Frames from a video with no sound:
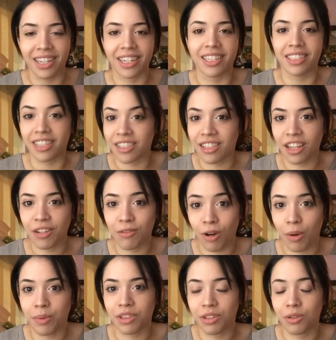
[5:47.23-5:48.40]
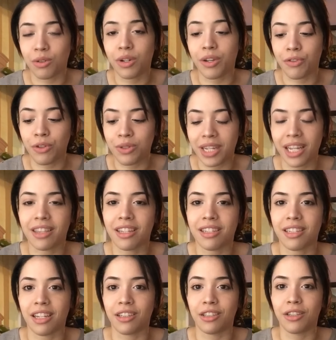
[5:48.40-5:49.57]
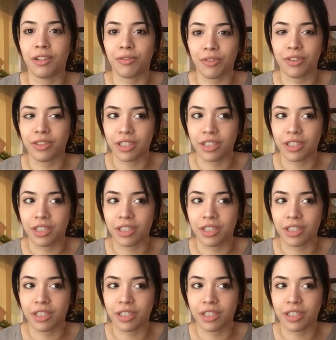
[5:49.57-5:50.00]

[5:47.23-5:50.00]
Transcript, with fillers: Like there's nothing wrong with you. If you take this and, the,